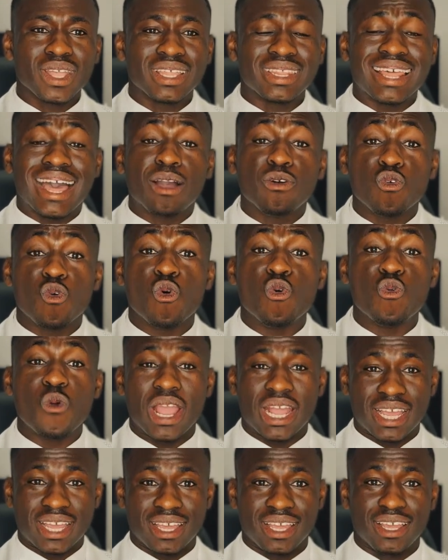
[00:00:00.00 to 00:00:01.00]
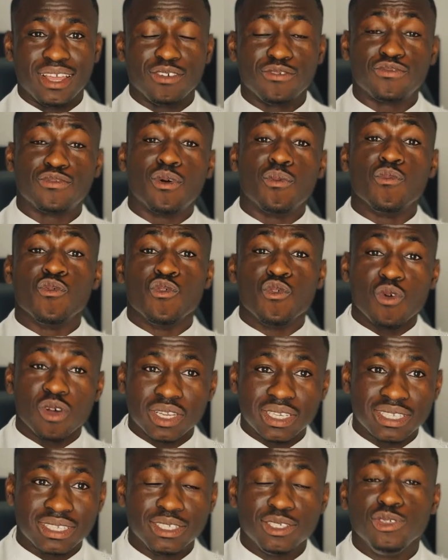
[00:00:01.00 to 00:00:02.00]
that will work from
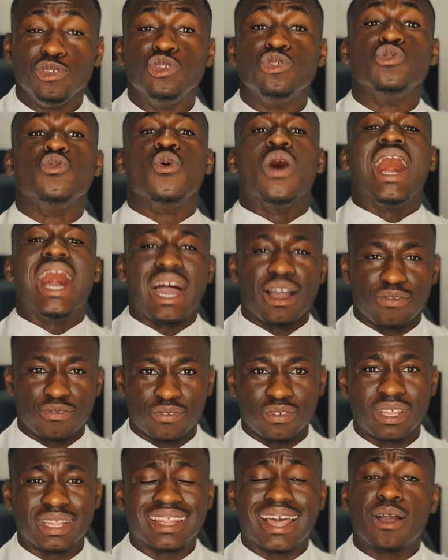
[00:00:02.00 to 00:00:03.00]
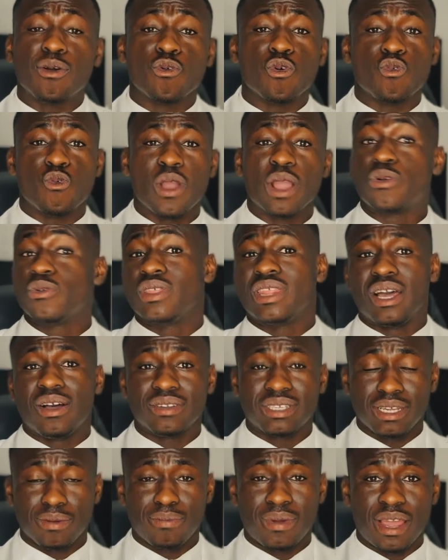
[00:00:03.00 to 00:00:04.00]
what you have, that will work
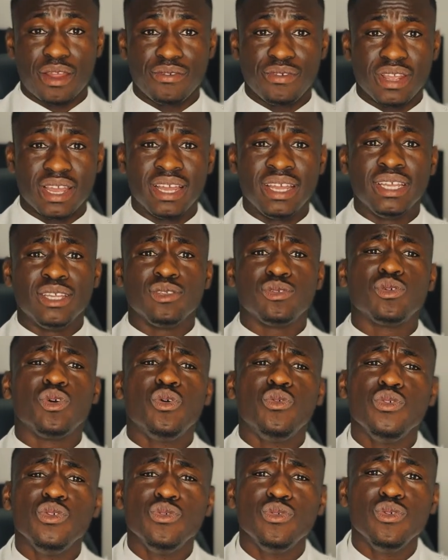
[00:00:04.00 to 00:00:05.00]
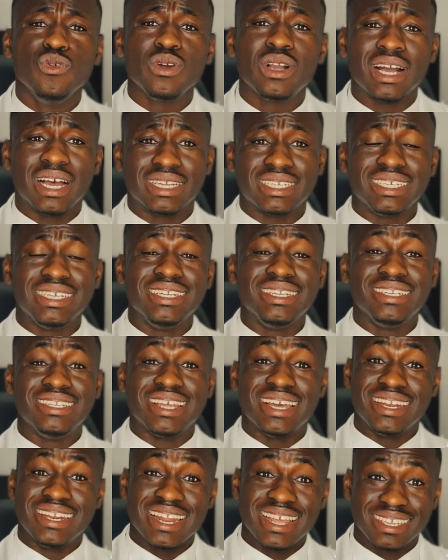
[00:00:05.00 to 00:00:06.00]
without a barrier. So you look at in
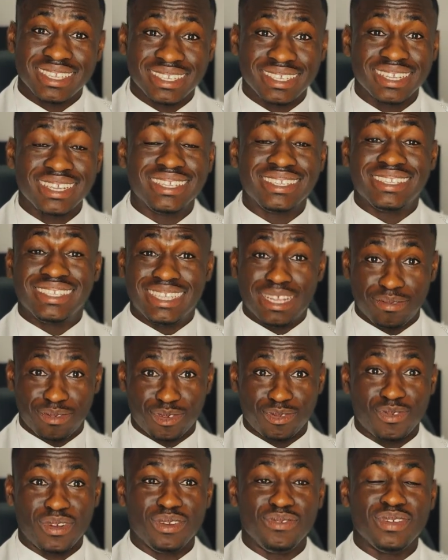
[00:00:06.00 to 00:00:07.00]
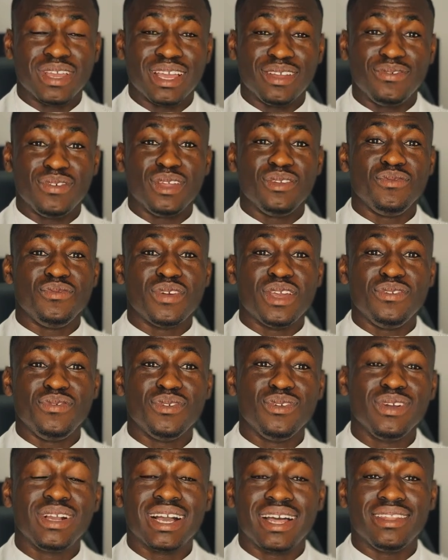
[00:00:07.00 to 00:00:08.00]
the next steps when you
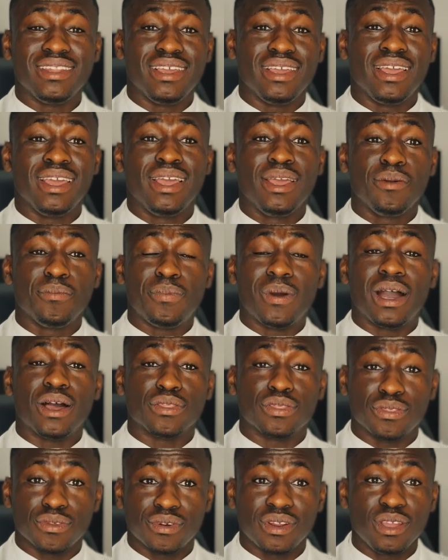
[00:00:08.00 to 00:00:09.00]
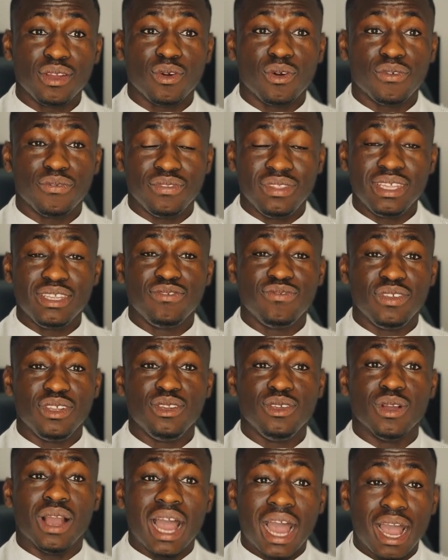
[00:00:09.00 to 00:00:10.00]
look at the part 3 of this
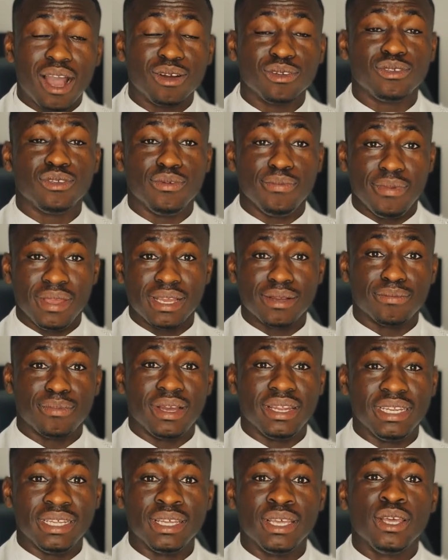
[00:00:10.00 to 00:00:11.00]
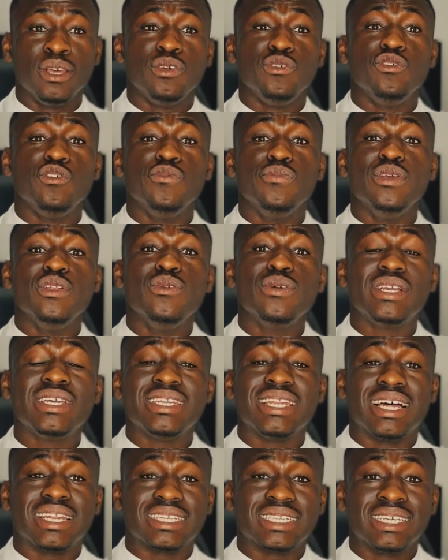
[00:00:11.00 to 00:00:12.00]
video, how to make money, you'll be
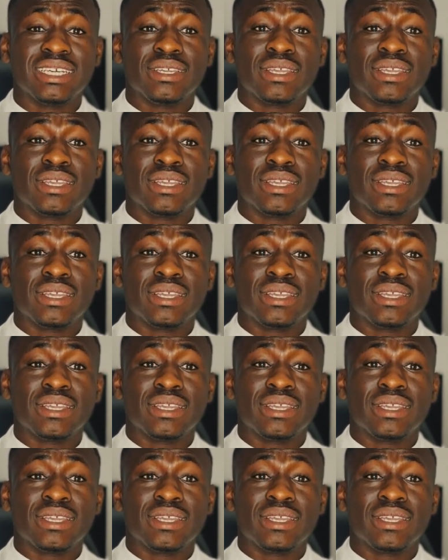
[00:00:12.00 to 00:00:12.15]
looking at